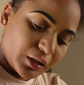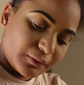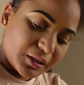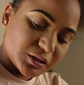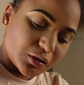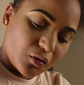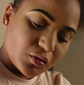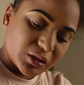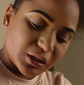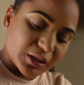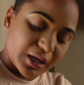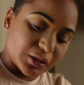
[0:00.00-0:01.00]
that's the only
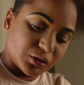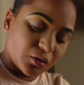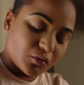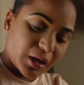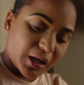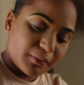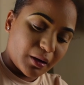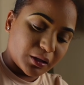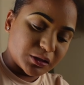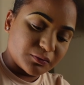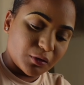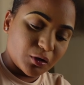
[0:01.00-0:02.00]
thing that I don't like about
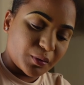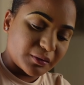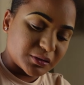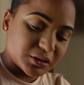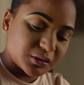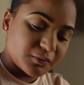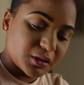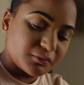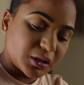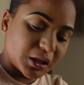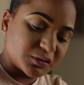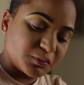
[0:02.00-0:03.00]
these meal preps. Some of them
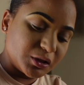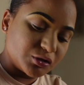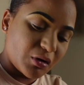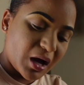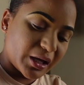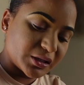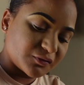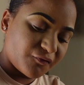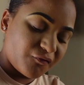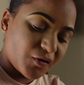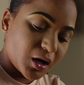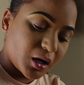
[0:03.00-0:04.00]
things be dry as
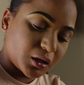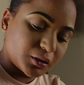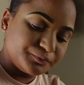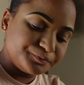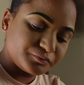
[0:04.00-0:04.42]
fuck.